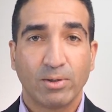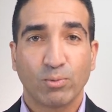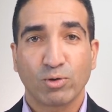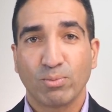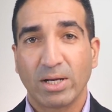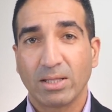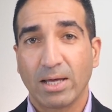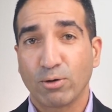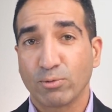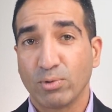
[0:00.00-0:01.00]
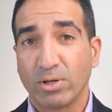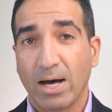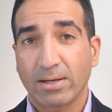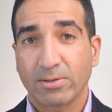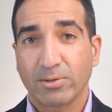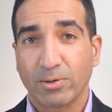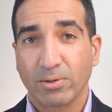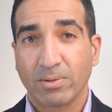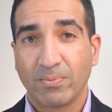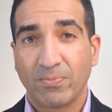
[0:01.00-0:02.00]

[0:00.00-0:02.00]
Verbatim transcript: which many lenders will not consider.